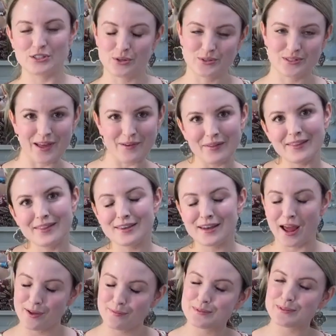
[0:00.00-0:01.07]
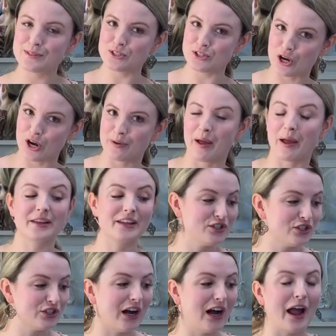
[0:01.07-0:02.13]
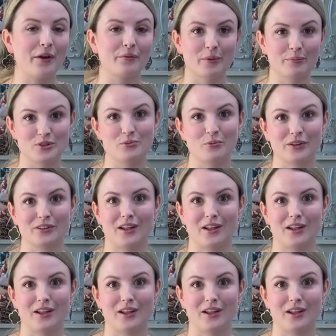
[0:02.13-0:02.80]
So 7th time's the charm. I kid you not, I ripped 2 more